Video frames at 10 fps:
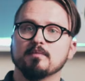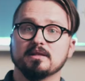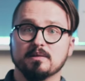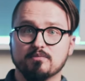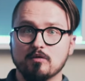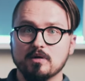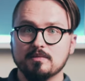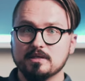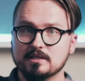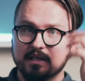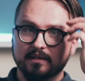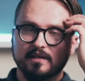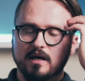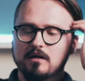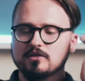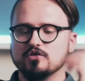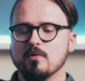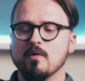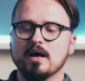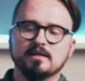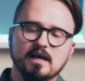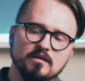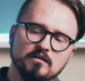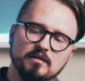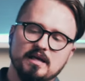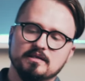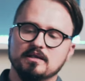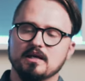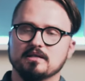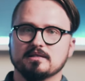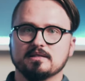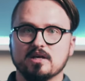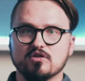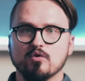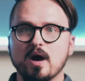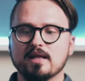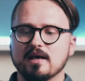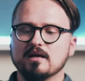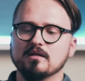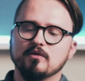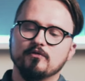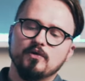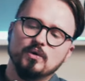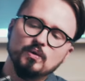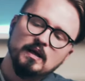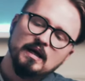But the problem is that the ultra wide angle lens has such a wide angle of view,